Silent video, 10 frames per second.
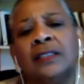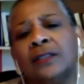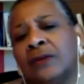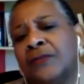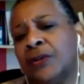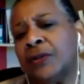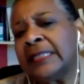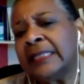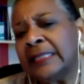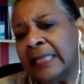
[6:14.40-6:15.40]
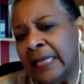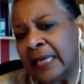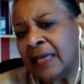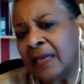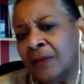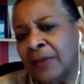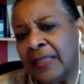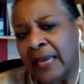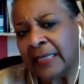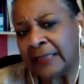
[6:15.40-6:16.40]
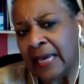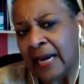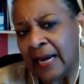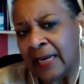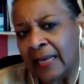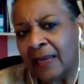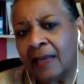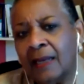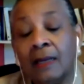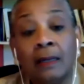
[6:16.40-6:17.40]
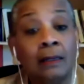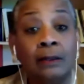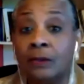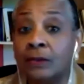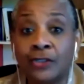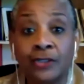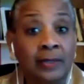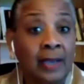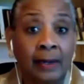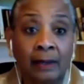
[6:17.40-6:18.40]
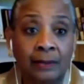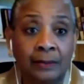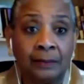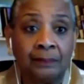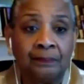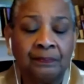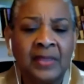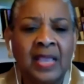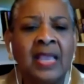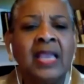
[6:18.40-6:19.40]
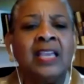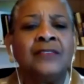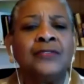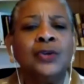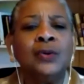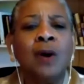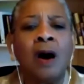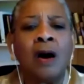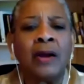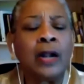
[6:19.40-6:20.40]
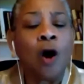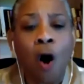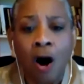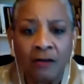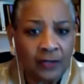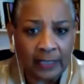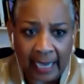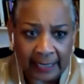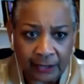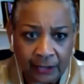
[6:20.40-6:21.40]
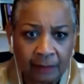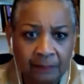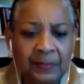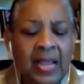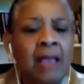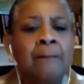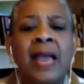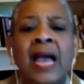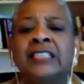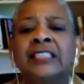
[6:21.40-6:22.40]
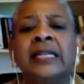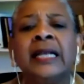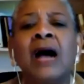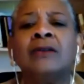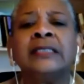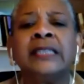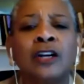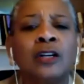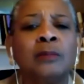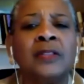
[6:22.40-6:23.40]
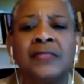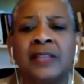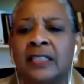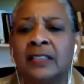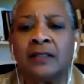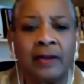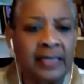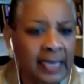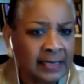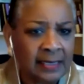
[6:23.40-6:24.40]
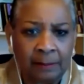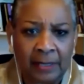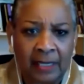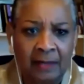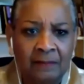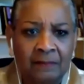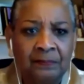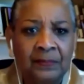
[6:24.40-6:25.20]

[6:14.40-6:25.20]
So if you're sitting with anxiety, know that you're not alone. If you are an awfulizer, imagining how terrible things are yet to be,